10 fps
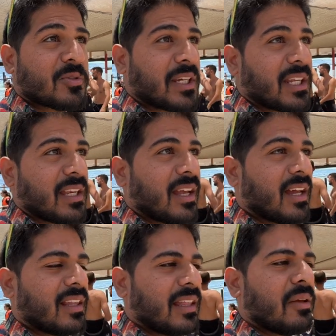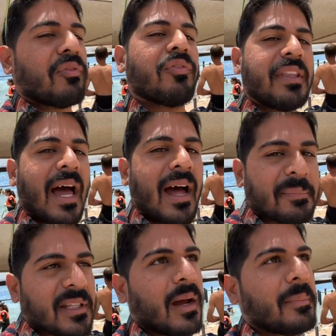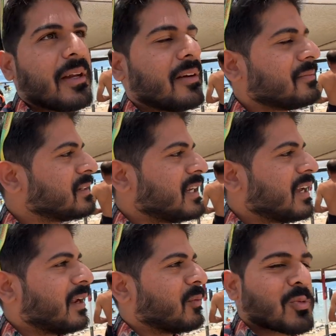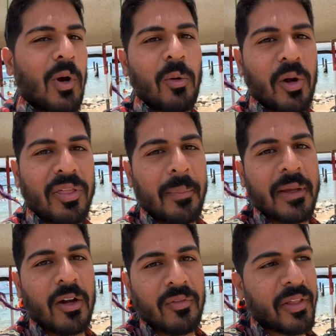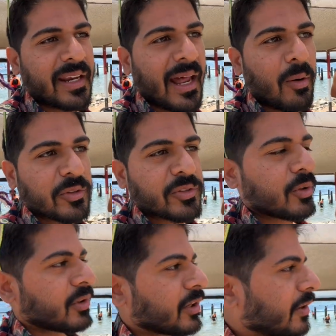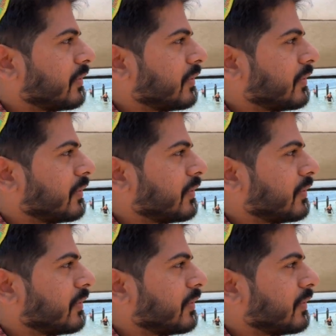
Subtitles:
we could leave Dahab to come here. And it was well worth coming here of like an hour or two earlier.